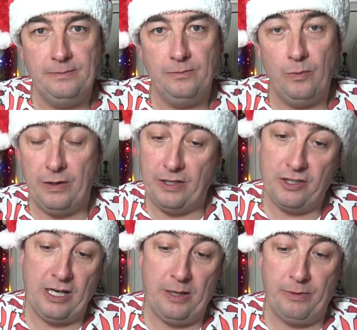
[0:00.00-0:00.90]
whether you
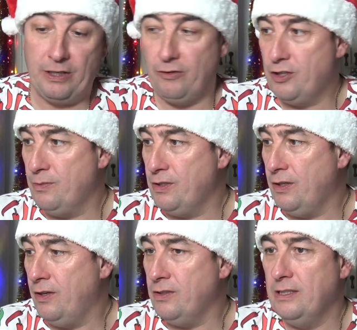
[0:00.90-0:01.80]
celebrate Christmas or
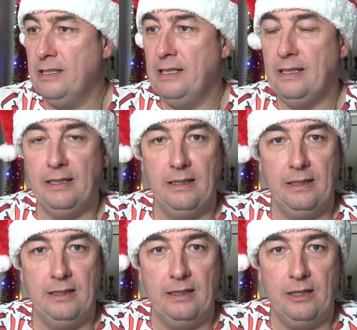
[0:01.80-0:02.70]
not,
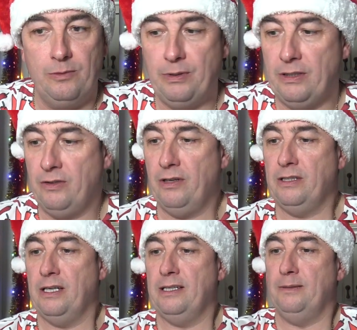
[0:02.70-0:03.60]
I hope you had a
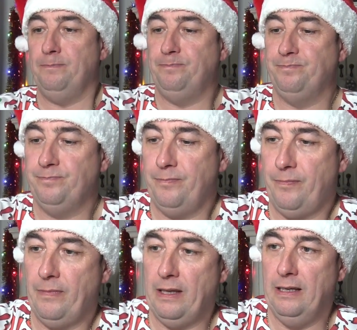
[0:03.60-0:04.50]
great day.
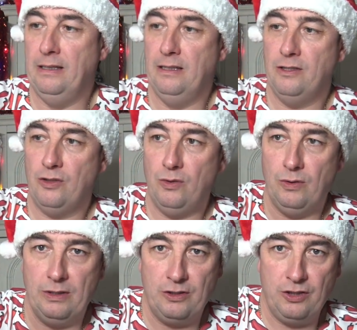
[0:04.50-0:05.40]

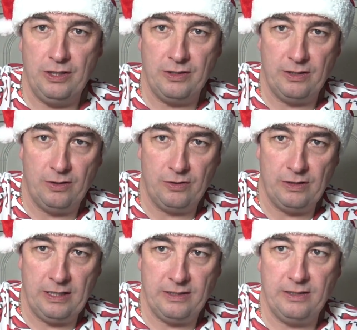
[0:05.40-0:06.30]
So cheers, looks
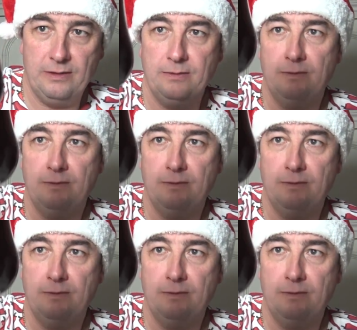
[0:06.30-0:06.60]
nice.